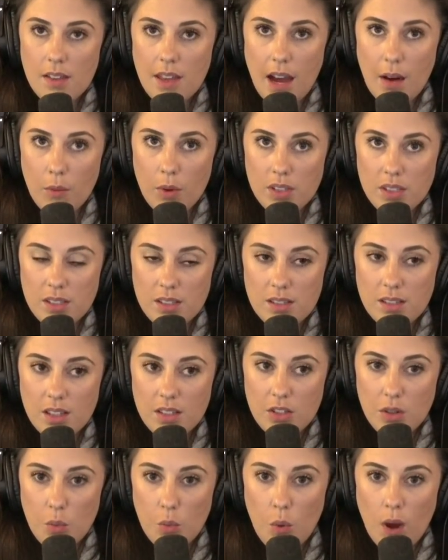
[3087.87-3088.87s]
that wasn't
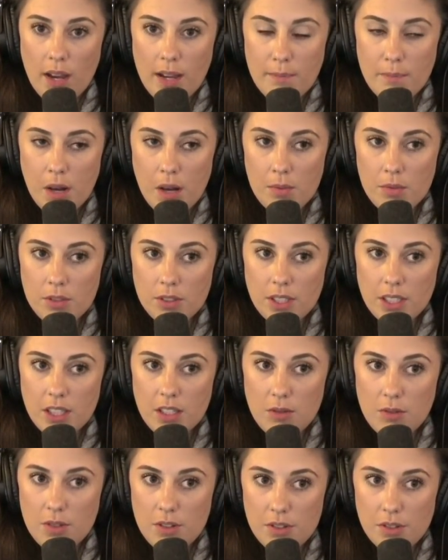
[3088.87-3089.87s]
such a white bubble
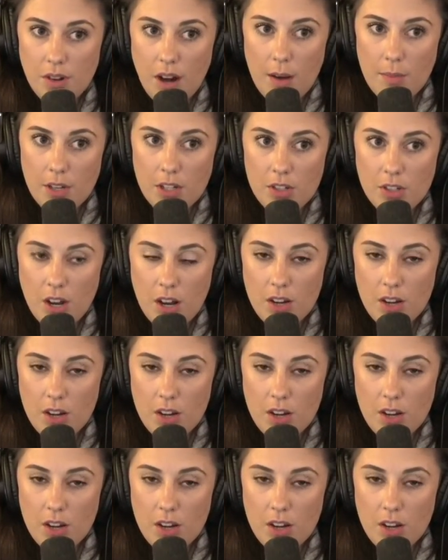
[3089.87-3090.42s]
like you were describing,